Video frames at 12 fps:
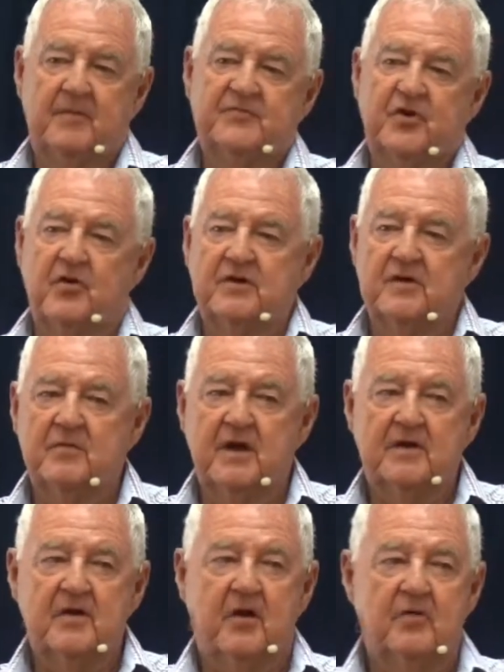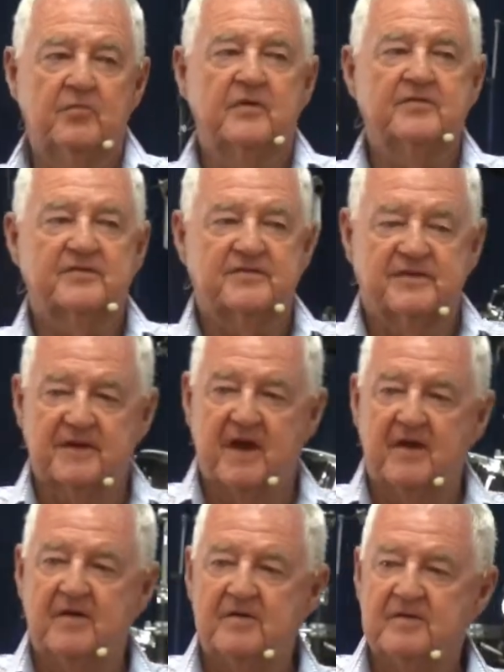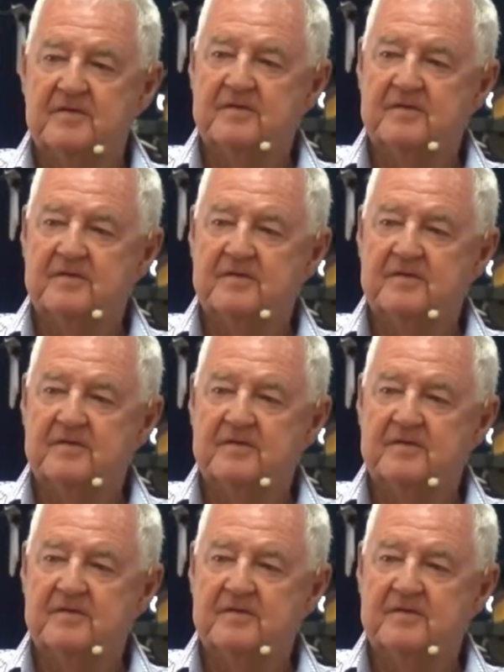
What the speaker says: I'm talking where God wants us to go.